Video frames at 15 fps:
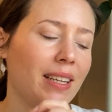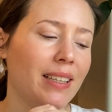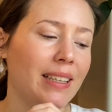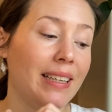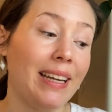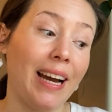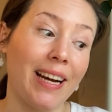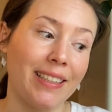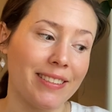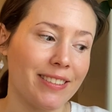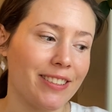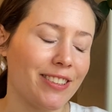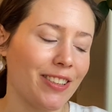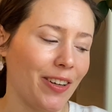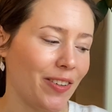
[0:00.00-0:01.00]
Yeah,
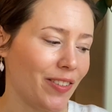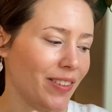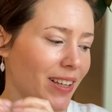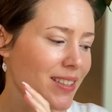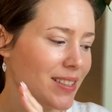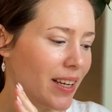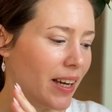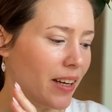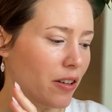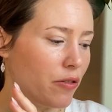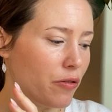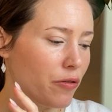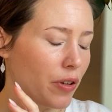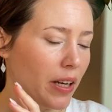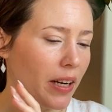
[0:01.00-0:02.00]
so that's kind
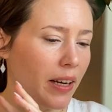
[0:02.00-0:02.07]
of